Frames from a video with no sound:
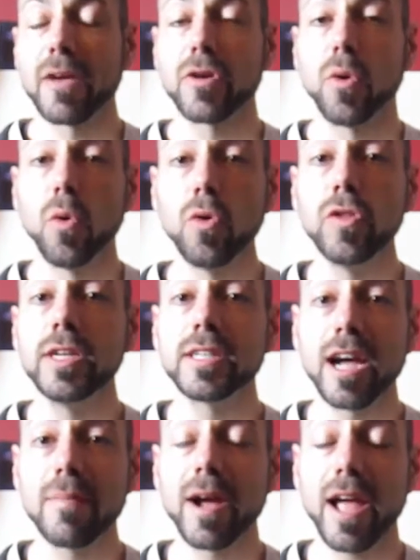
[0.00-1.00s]
the only
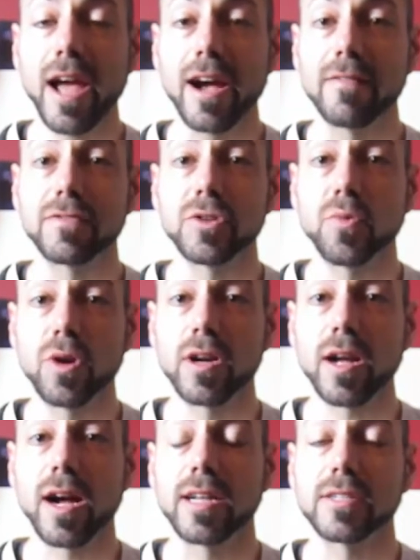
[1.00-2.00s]
time I have to
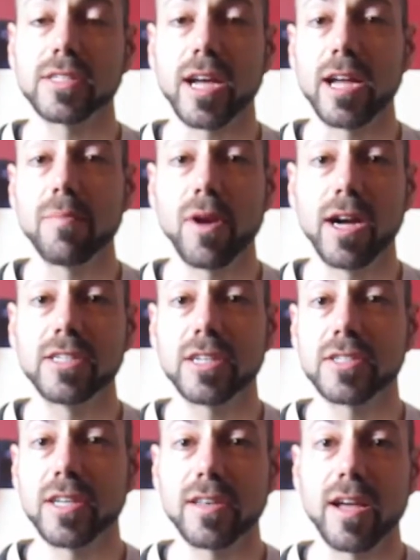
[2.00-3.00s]
work on side
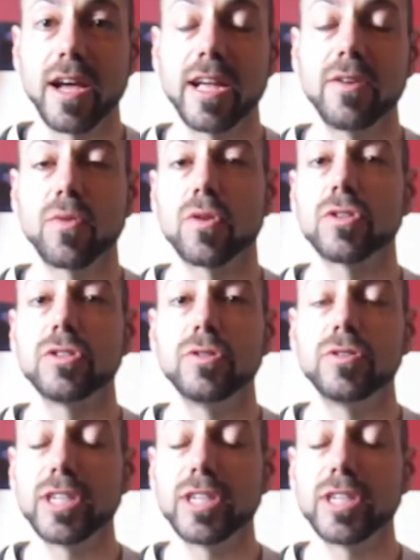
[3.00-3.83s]
projects at night or to